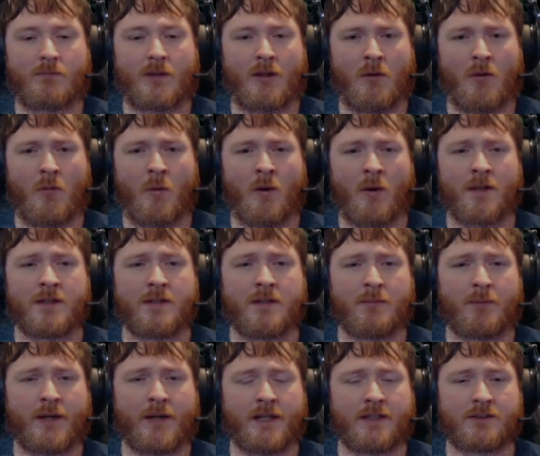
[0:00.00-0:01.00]
one of the
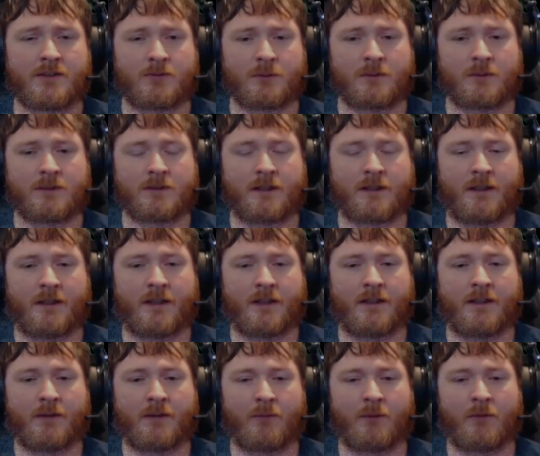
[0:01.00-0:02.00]
biggest ones I
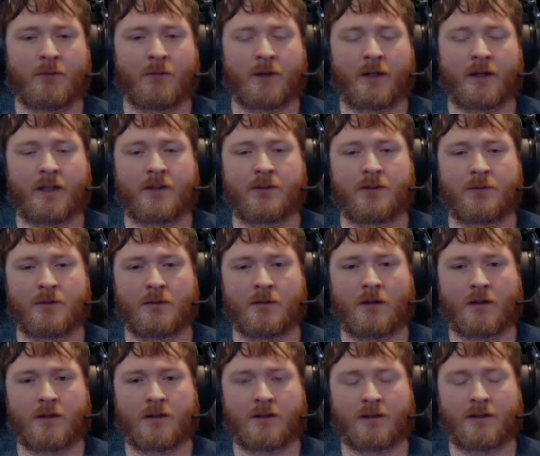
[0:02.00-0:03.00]
think that we run into a
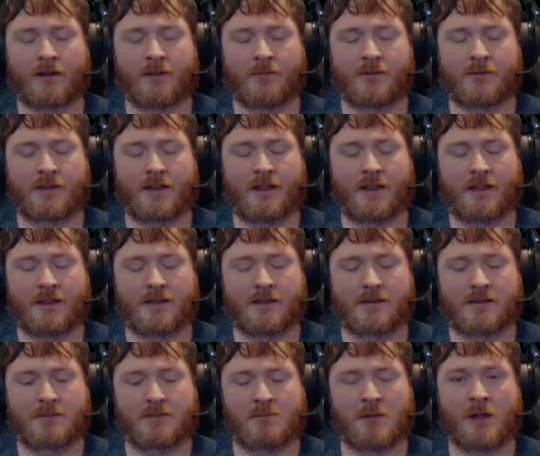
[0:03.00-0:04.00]
lot of times
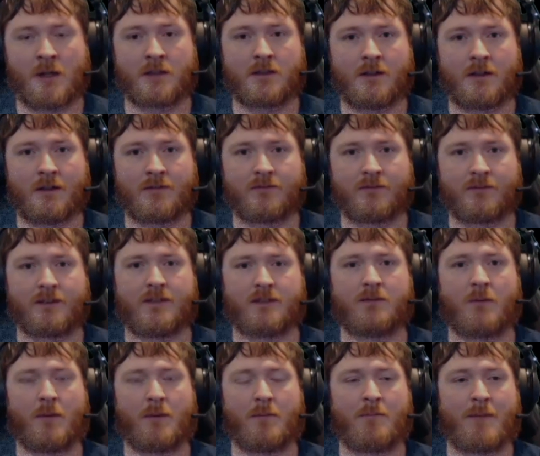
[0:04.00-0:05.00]
is mod conflicts
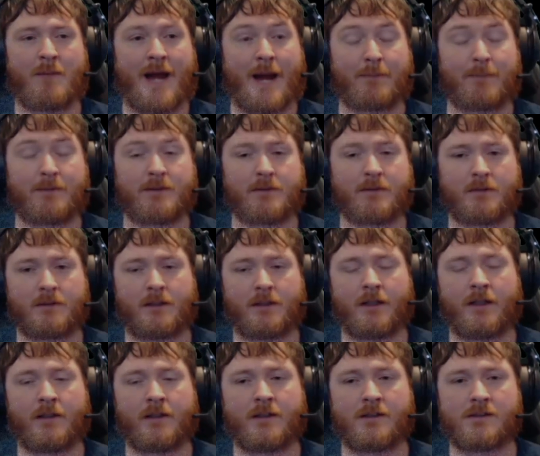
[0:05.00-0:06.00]
with maps.
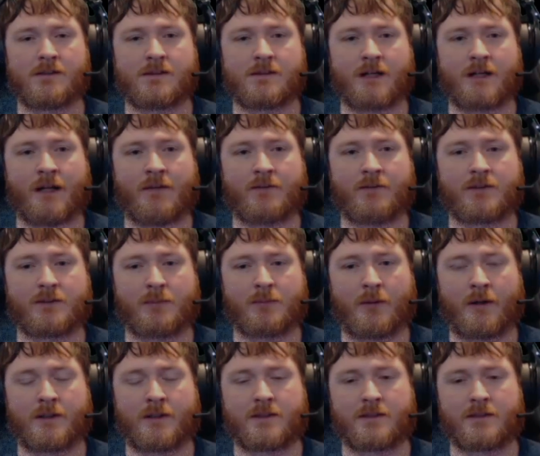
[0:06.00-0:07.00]
And this is kind of a
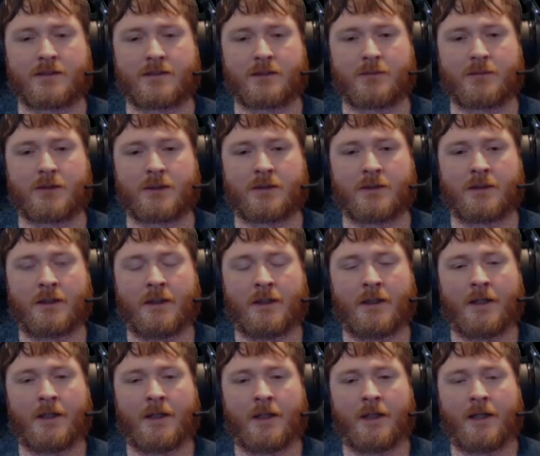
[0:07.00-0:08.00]
surprising subject.
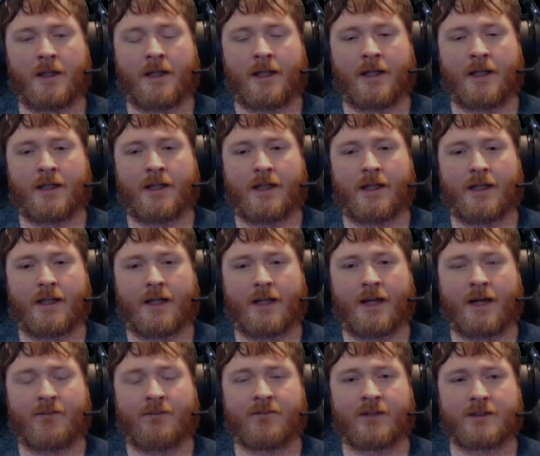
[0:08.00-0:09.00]
In
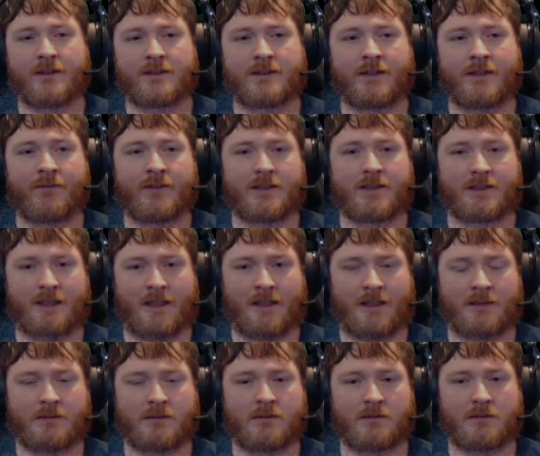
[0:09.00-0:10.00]

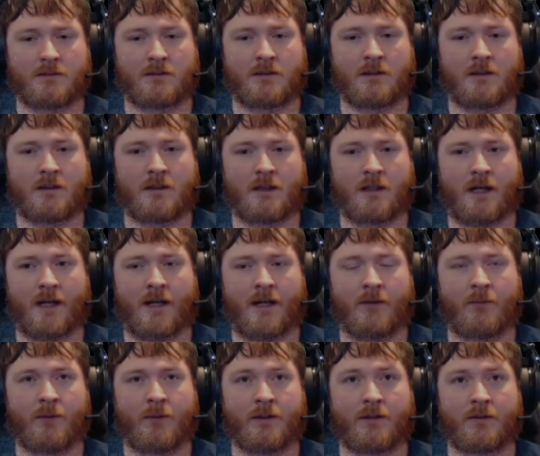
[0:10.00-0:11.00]
FS17, I
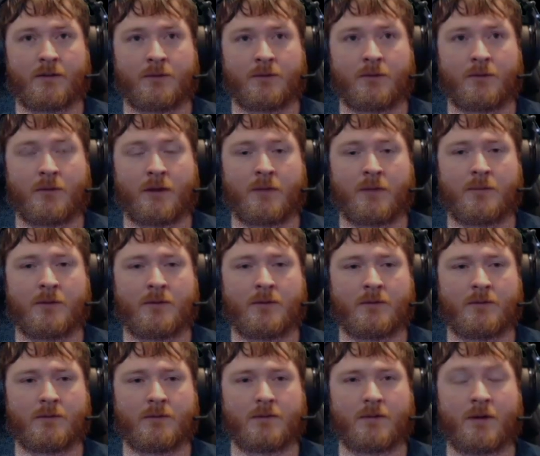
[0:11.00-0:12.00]
went through quite
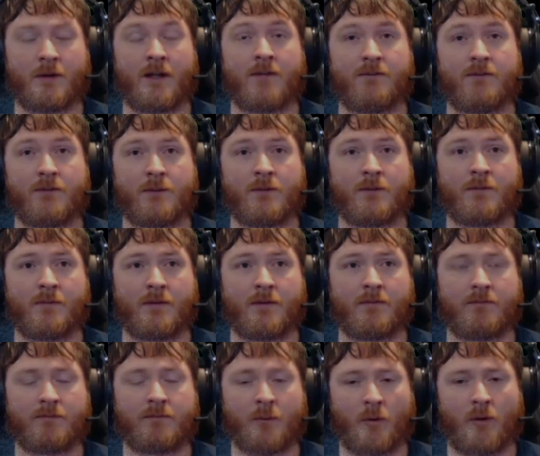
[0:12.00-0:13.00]
a few of the
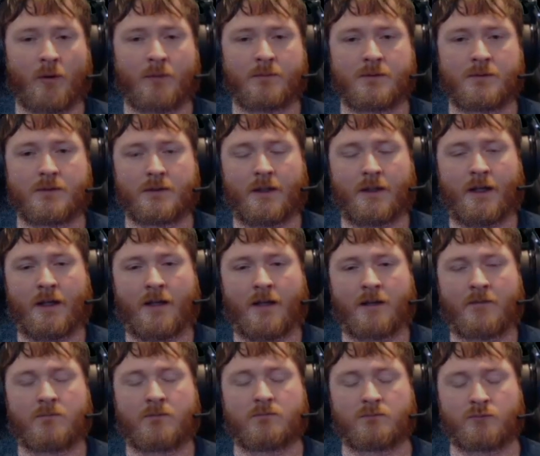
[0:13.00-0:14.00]
forums
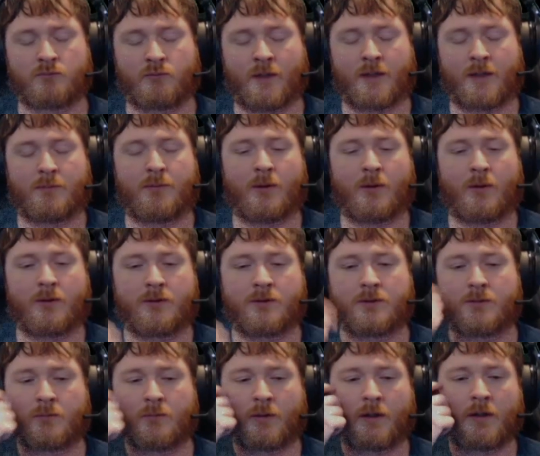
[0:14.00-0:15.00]
and read
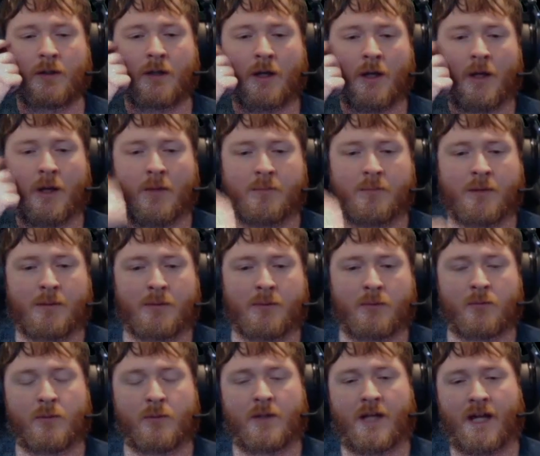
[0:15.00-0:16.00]
posts where
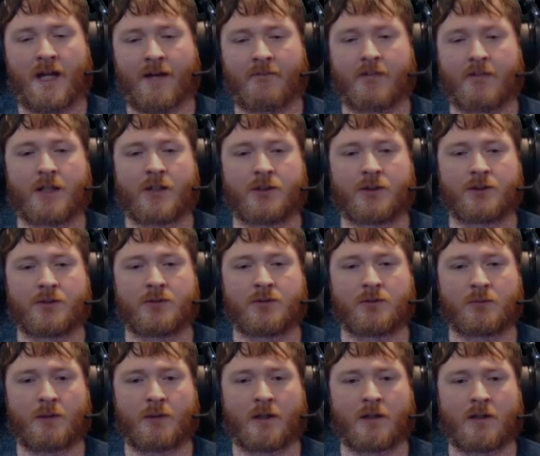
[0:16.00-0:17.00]
people would have
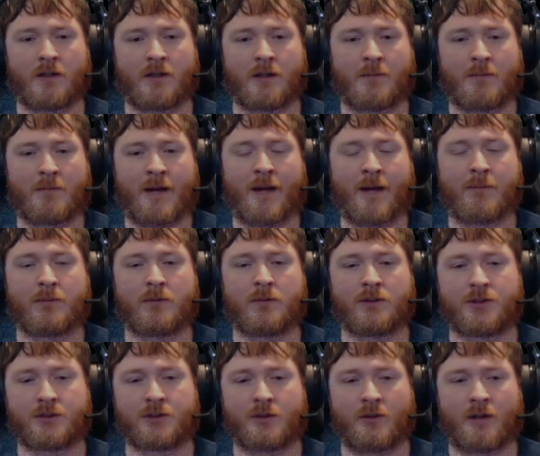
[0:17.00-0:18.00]
issues where a map would
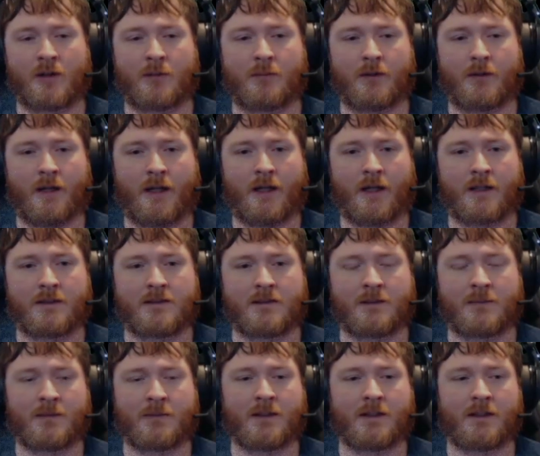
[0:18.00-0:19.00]
show up and
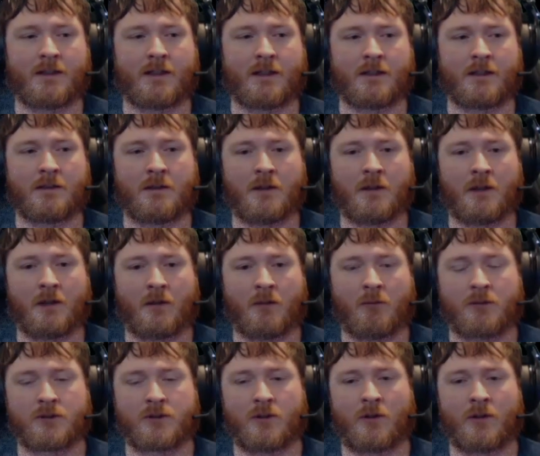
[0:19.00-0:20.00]
something that
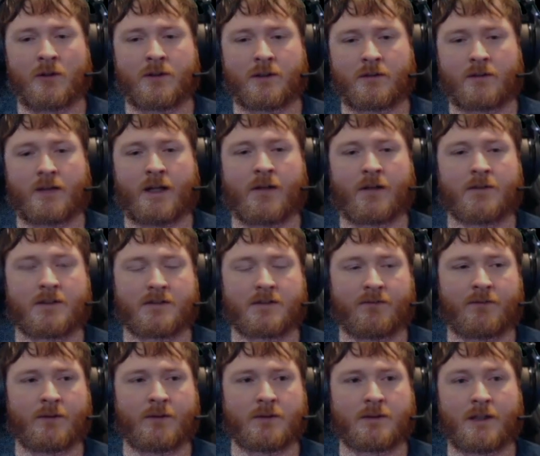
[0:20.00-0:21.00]
was on the ground as a
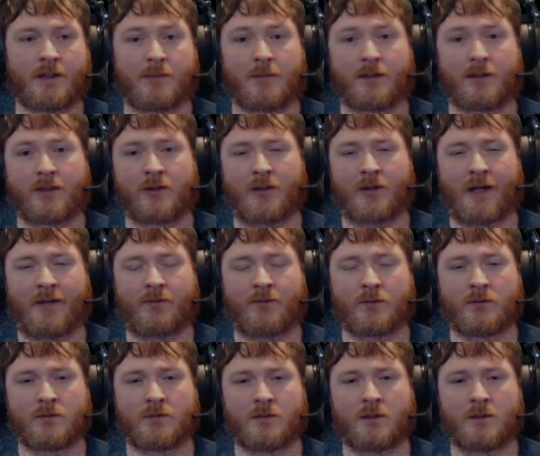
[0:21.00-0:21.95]
fill type like gravel